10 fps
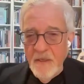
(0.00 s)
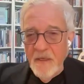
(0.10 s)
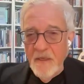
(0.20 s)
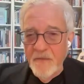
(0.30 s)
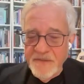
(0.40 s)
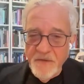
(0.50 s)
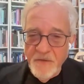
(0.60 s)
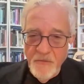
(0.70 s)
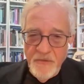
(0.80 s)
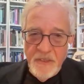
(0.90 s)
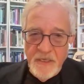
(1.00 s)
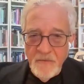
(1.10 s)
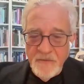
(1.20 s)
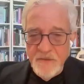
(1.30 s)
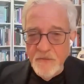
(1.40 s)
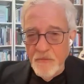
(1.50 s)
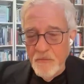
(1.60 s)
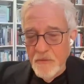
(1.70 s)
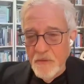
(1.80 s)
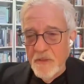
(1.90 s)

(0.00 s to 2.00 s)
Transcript: In the Security Council,